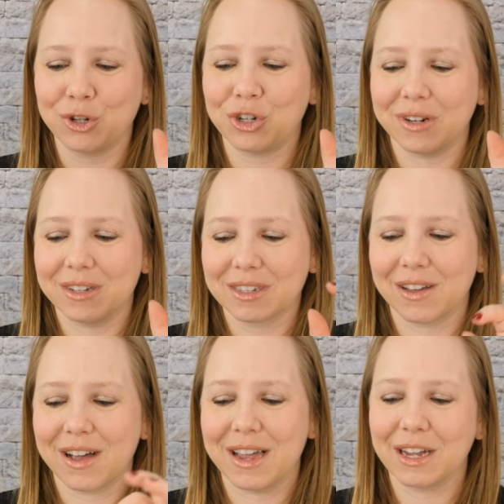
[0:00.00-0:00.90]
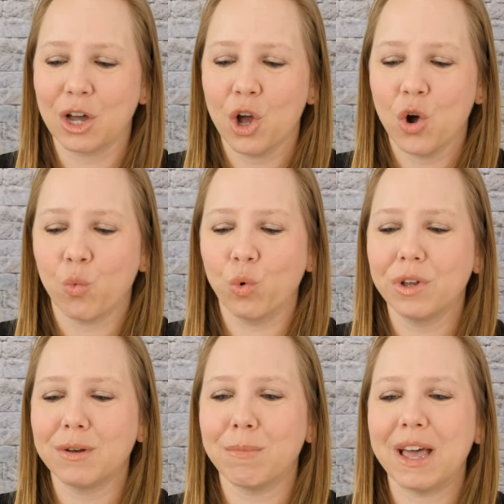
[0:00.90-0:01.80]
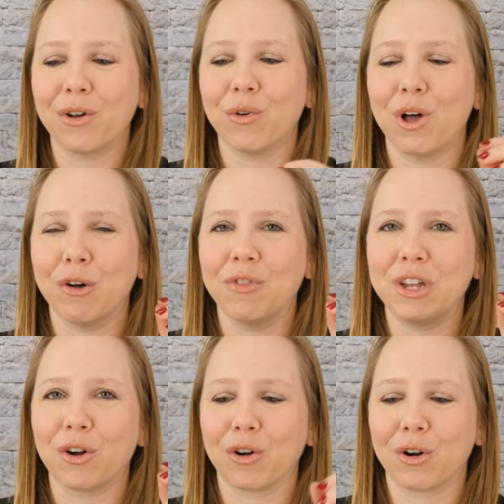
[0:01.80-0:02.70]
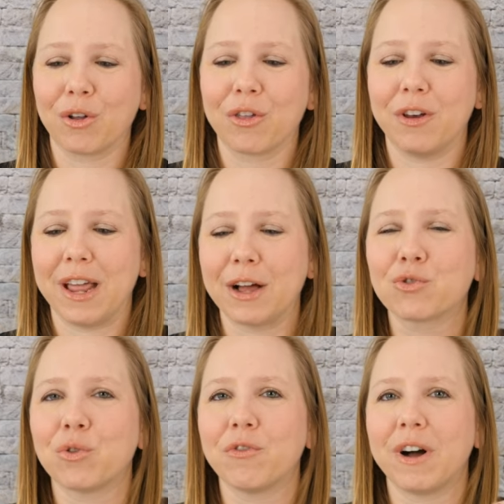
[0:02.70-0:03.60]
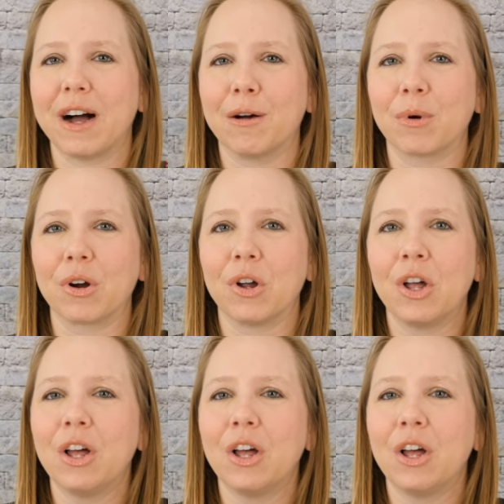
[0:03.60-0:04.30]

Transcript: She is like wood and metal of the earth, natural fiber.